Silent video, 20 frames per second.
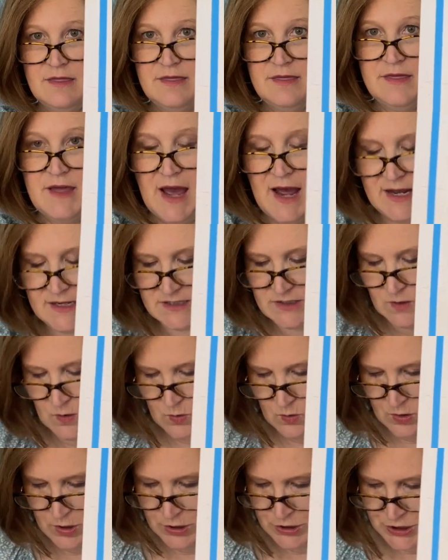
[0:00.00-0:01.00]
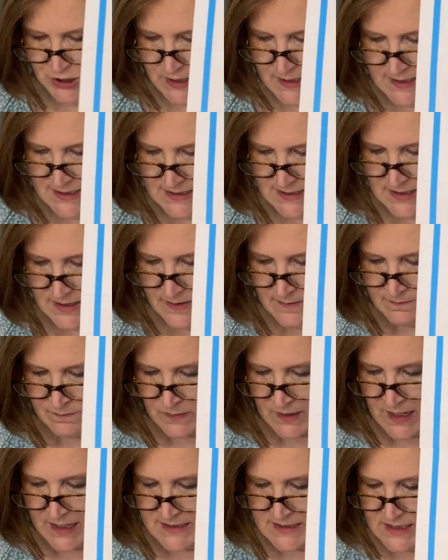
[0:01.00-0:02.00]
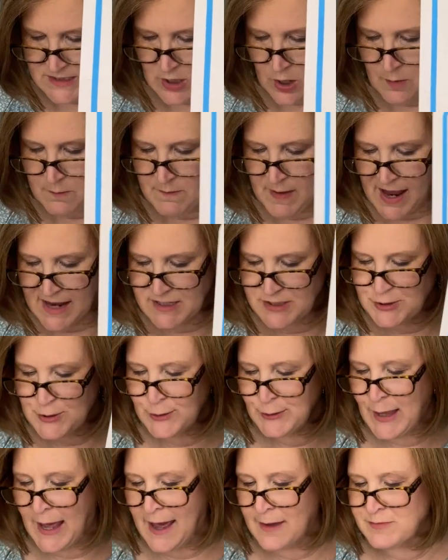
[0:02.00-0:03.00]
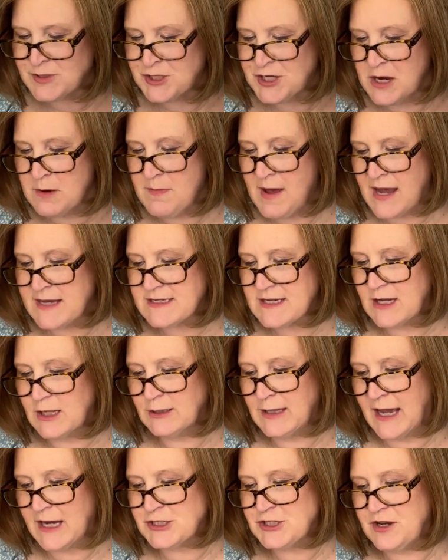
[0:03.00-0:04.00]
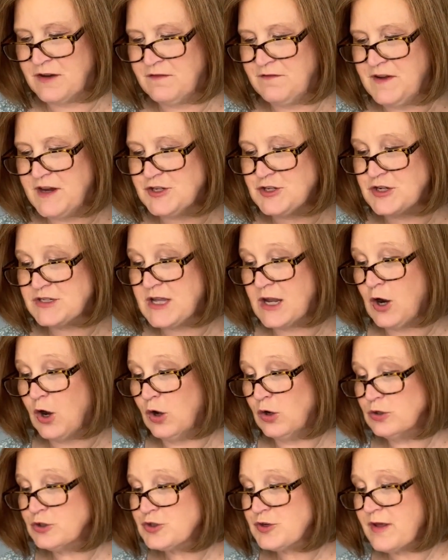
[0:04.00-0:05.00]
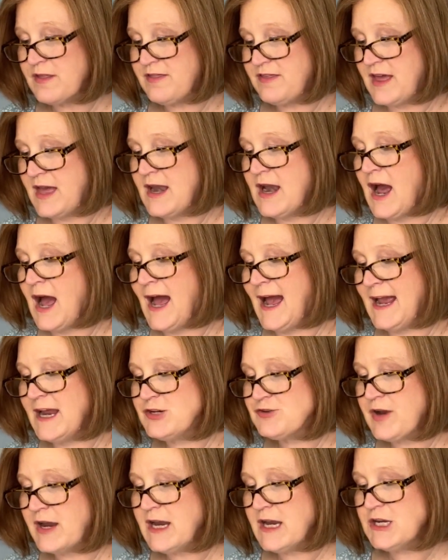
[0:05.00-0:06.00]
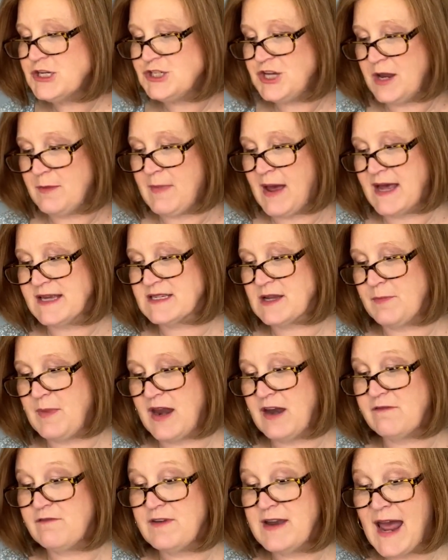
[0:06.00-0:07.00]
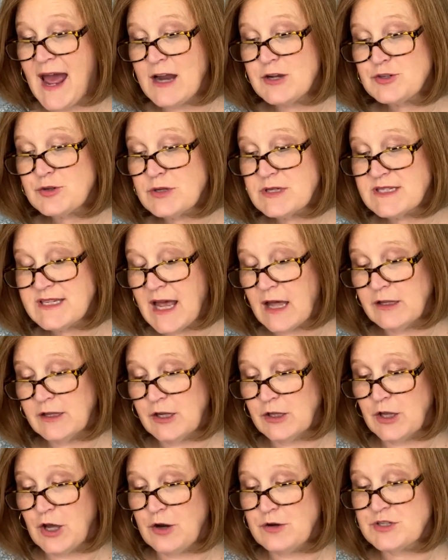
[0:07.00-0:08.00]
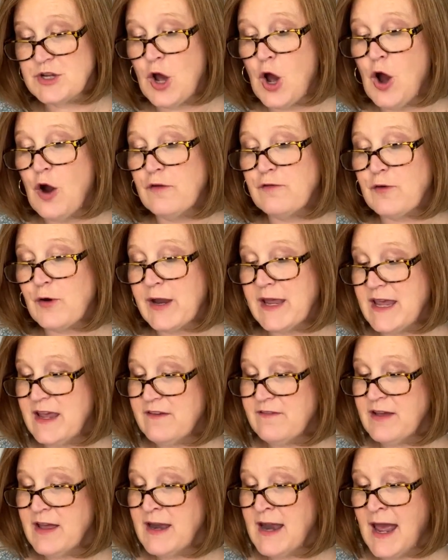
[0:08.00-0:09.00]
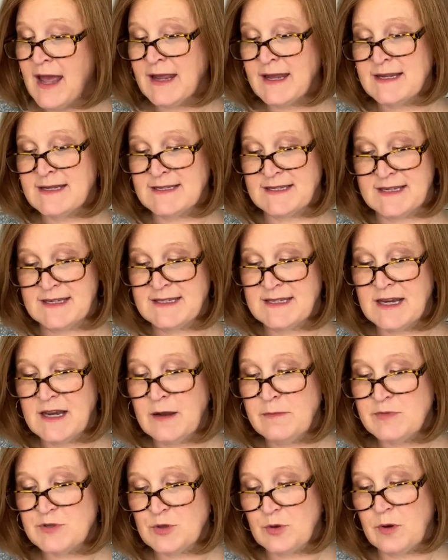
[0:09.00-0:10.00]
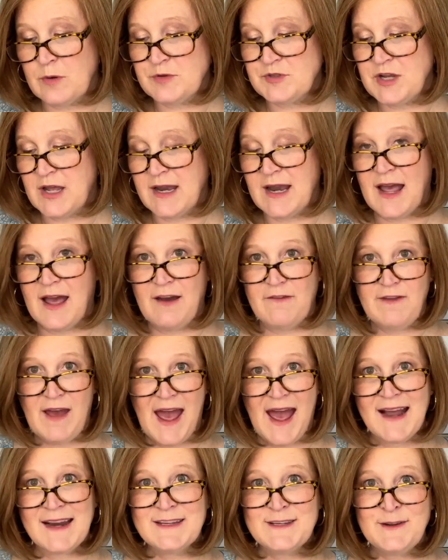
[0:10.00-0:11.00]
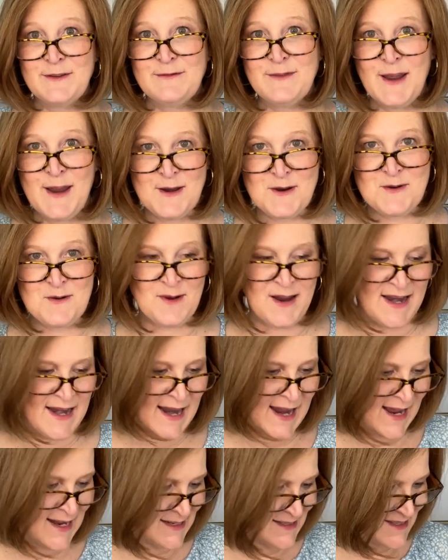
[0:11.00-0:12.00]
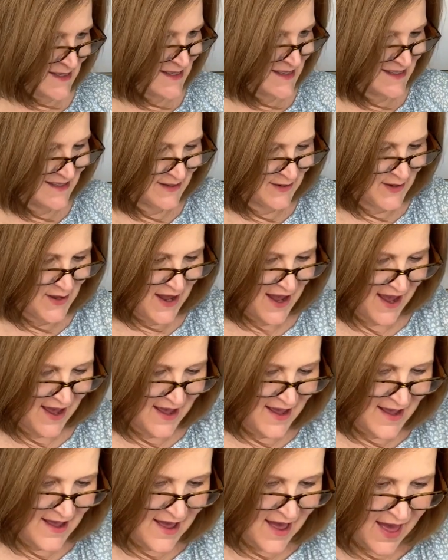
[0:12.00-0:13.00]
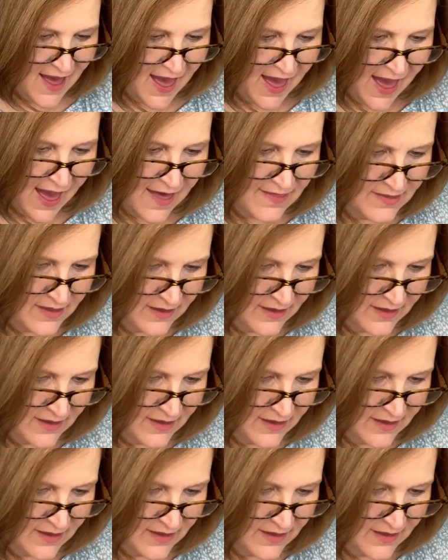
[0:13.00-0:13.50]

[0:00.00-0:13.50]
That's gorgeous. It says our Master Lab sheet mask collection features an ultra thin hydrating sheet mask made of natural cellulose for even and consistent absorption of active ingredients. Okay. And